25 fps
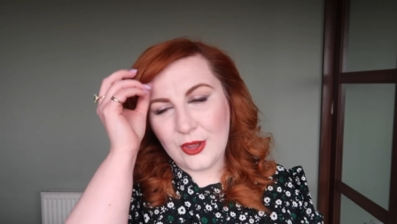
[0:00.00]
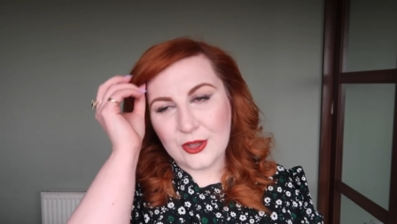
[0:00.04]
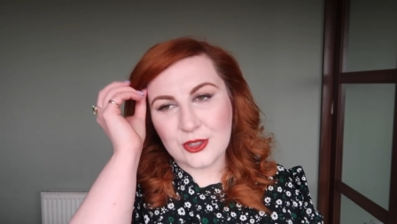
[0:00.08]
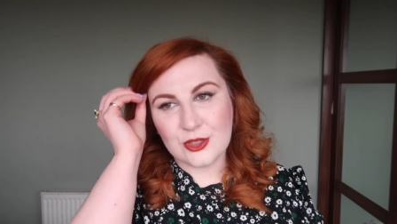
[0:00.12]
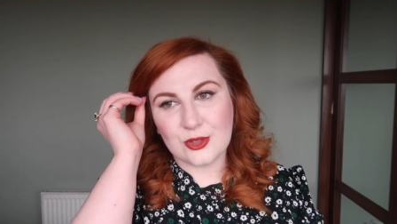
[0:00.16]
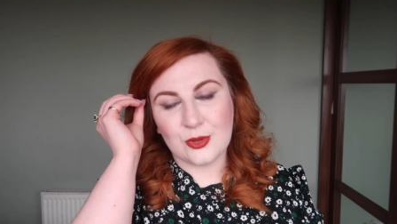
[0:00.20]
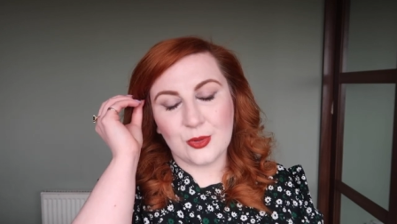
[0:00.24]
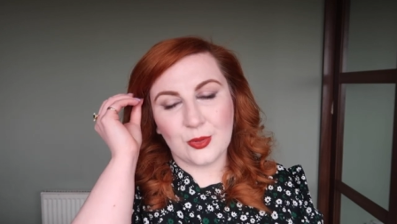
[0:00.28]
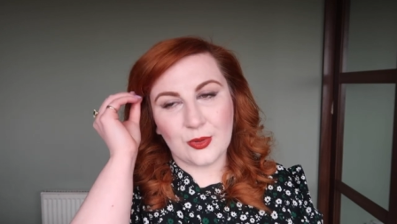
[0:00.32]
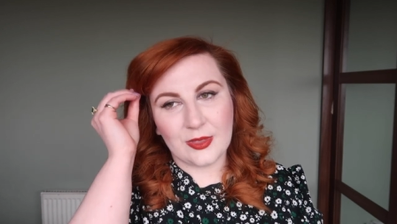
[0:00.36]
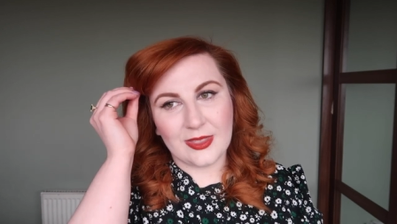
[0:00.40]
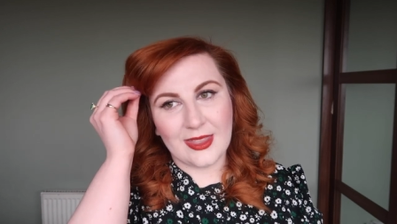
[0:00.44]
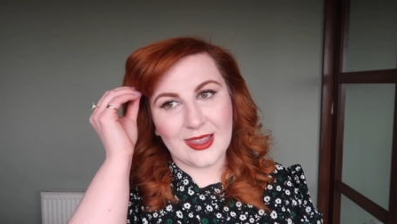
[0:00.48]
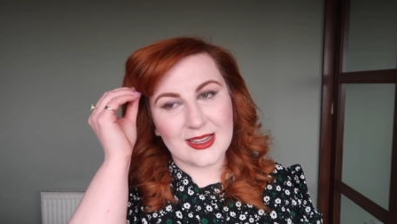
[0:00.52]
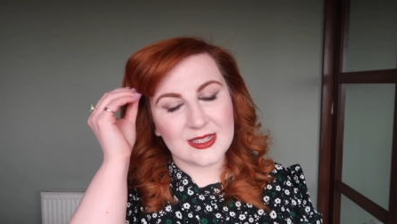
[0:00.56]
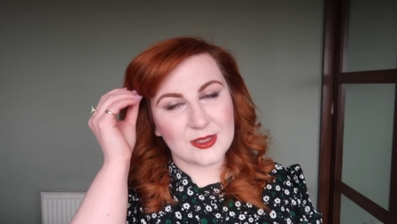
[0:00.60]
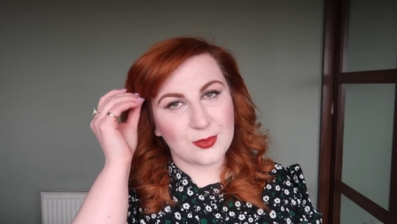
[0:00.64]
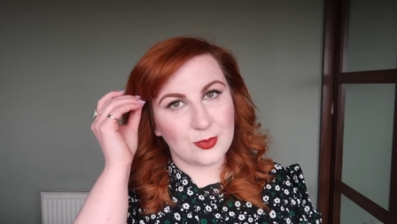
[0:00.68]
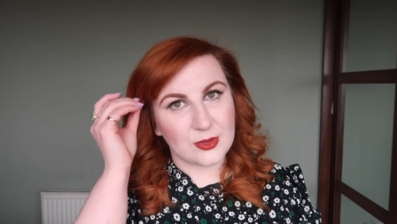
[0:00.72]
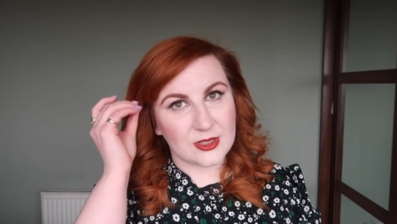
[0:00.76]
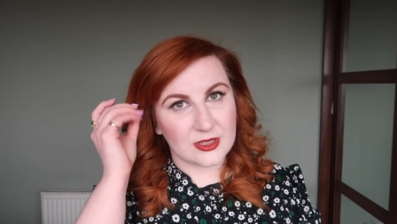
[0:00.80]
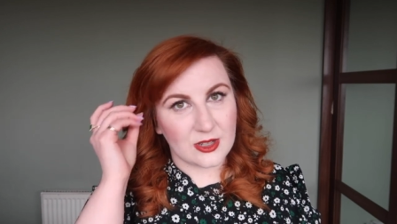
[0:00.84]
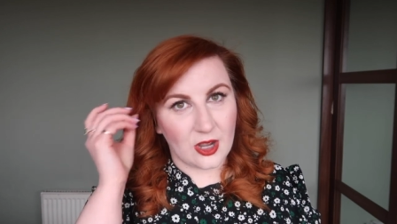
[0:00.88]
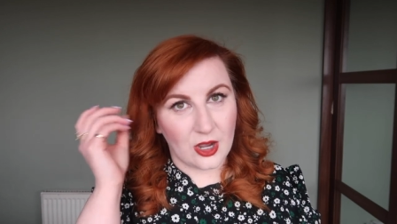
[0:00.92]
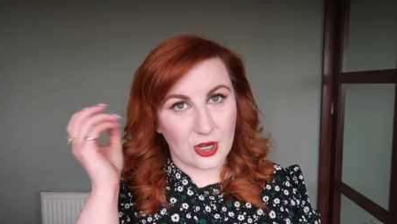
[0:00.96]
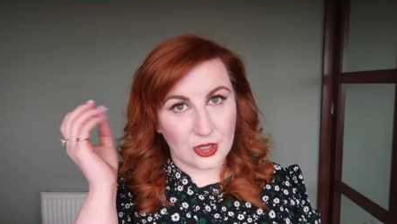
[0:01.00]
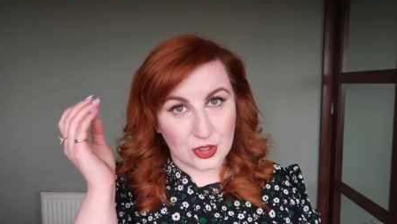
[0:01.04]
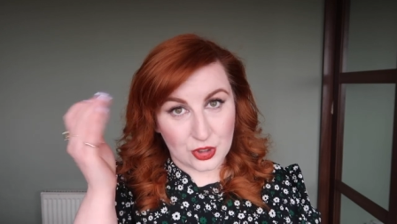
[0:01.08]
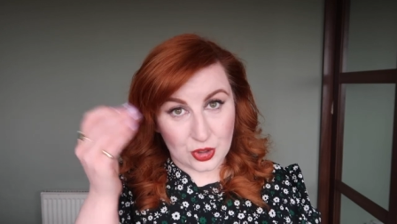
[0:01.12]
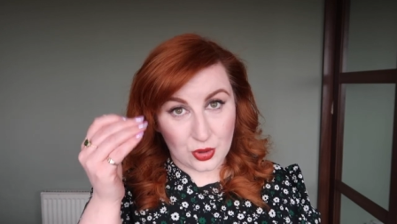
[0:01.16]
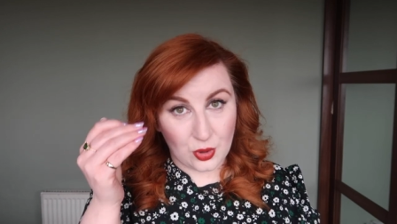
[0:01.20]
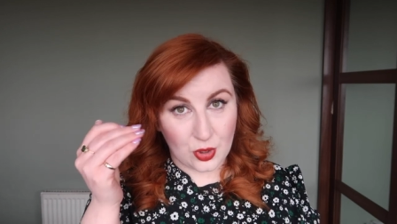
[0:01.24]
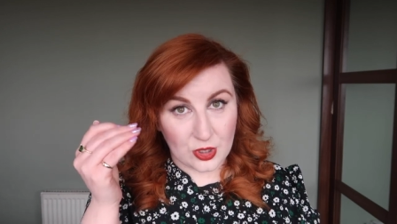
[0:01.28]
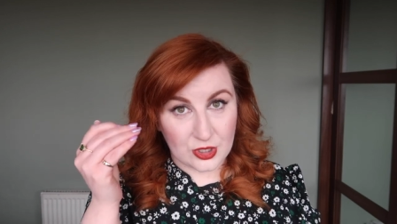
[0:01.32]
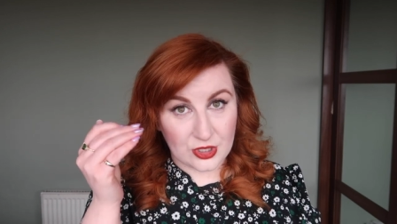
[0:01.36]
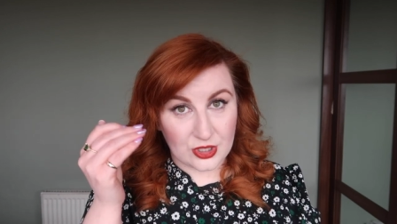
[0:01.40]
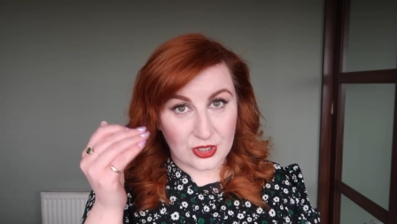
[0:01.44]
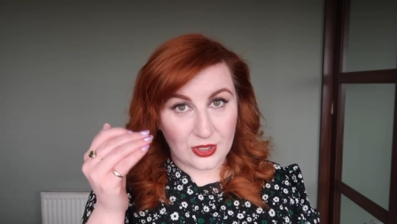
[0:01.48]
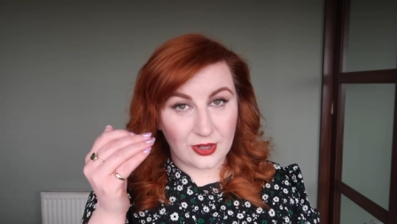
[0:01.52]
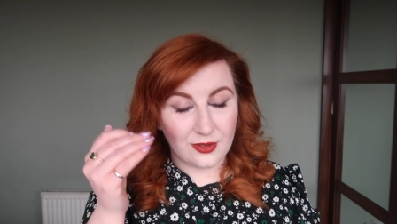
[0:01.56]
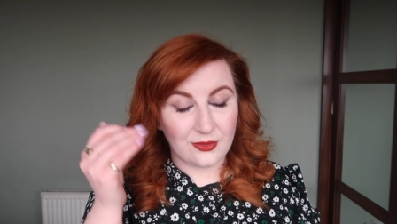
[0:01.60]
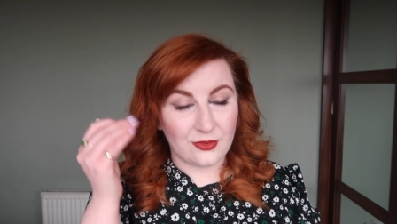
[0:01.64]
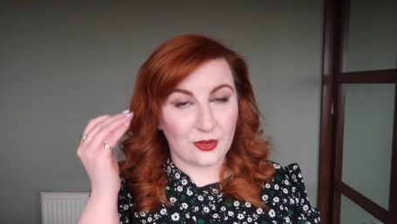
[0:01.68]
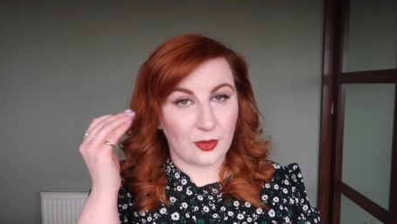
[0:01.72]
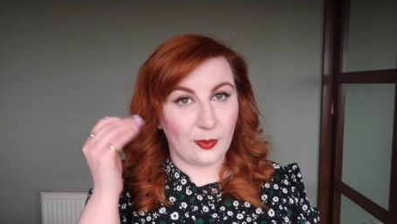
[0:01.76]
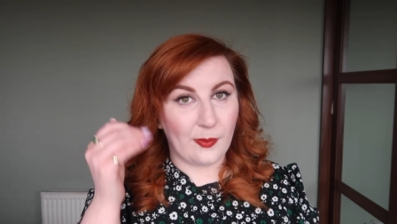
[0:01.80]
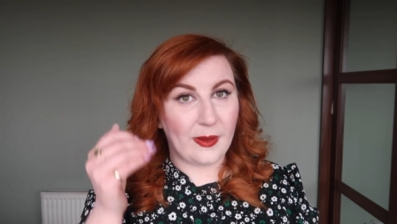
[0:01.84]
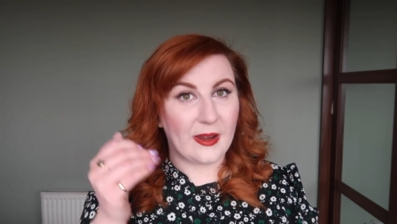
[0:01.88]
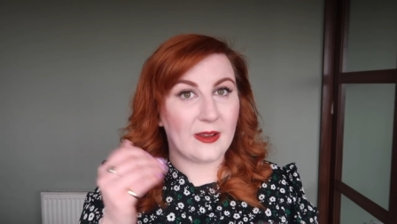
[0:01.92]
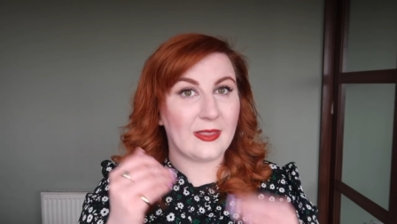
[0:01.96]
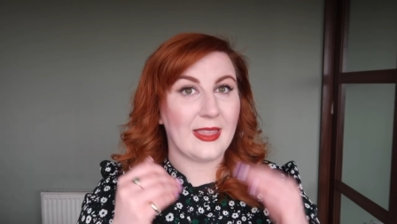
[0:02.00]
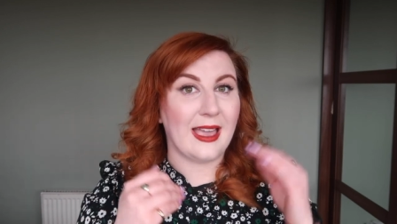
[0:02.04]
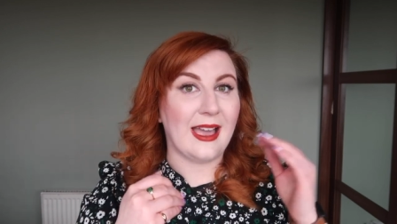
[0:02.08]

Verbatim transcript: so this was cut shorter from where